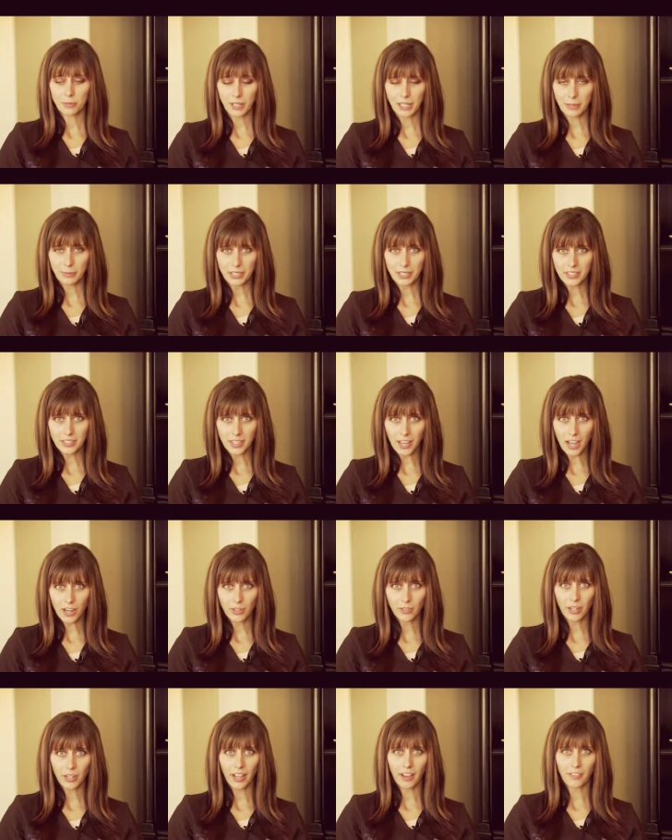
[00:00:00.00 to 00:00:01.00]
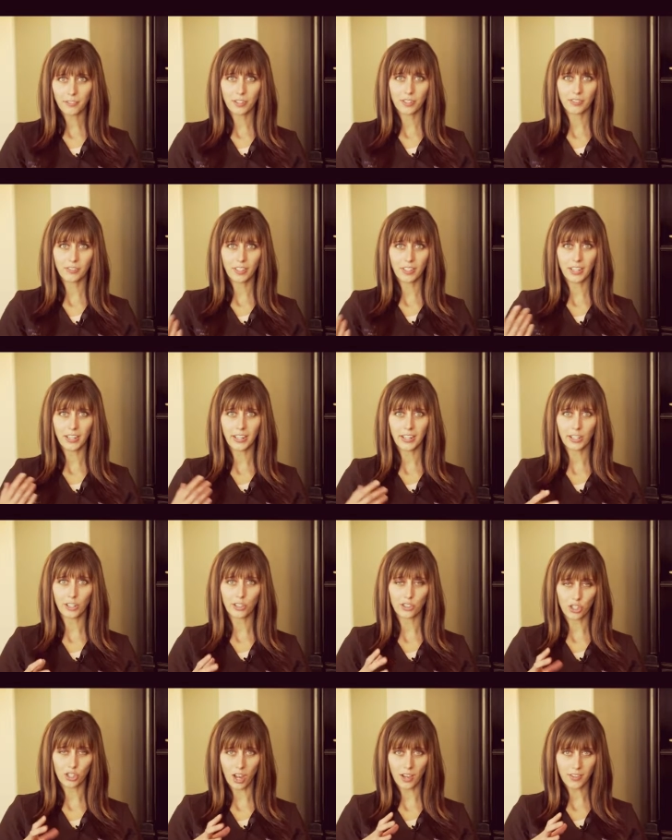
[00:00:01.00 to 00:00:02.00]
your baby down right after a feeding
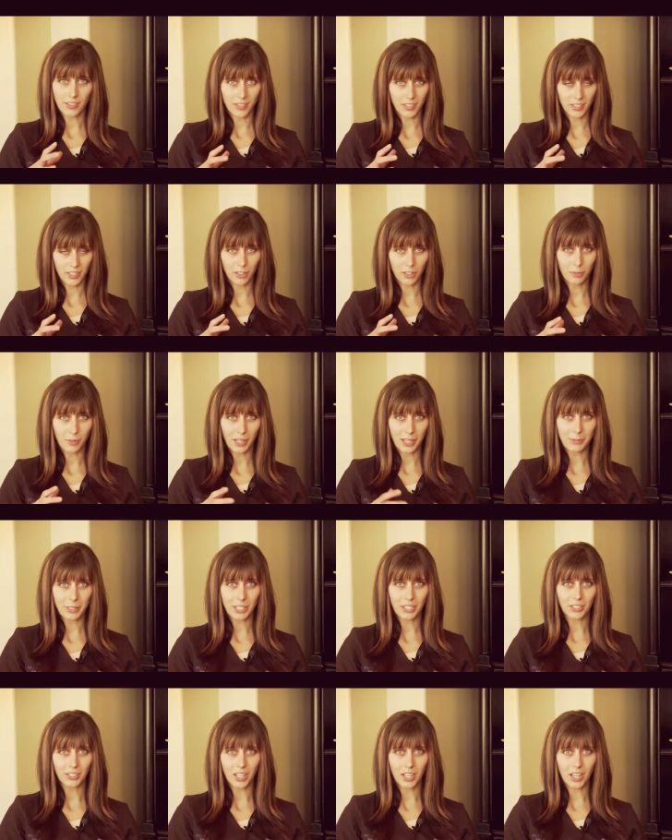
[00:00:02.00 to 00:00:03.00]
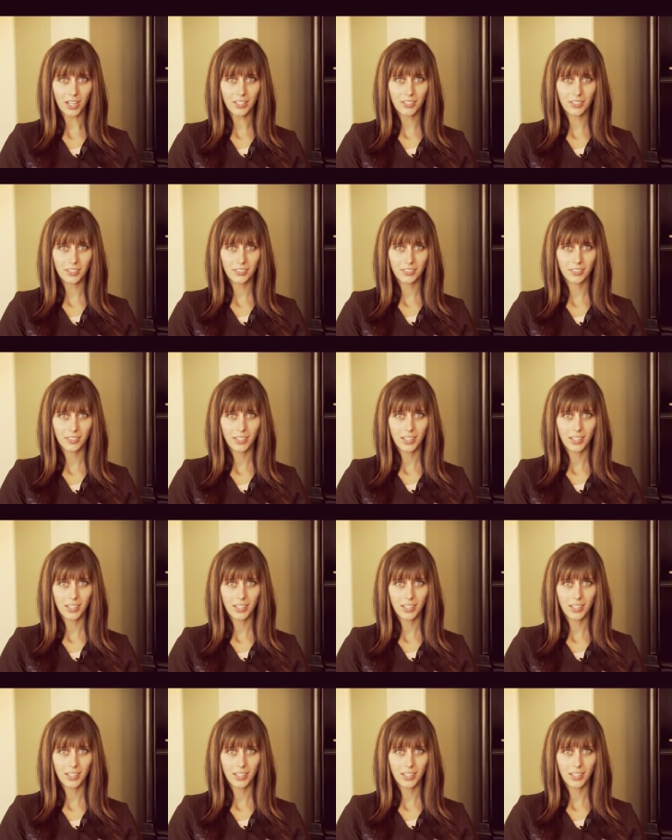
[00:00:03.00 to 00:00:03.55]
or jostling your baby a lot.